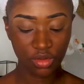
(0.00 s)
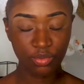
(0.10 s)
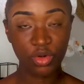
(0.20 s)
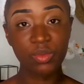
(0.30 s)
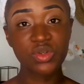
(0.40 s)

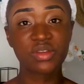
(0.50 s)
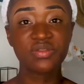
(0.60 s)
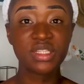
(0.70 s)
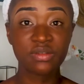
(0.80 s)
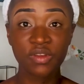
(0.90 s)
the purpose
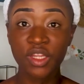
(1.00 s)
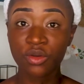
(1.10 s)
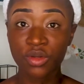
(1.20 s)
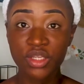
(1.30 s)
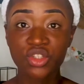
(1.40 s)
of this
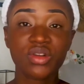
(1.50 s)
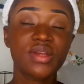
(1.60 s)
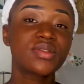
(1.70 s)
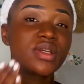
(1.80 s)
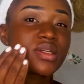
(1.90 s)
video, let's
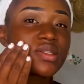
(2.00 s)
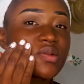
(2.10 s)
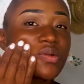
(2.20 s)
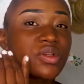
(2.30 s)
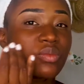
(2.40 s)
try together and
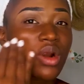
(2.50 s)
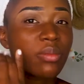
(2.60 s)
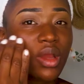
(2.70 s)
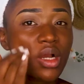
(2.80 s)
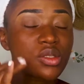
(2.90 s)
see what the
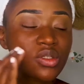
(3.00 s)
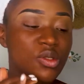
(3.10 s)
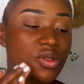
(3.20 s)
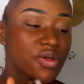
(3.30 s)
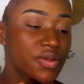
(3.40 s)
primer
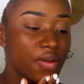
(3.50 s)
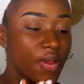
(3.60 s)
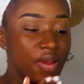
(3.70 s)
actually does.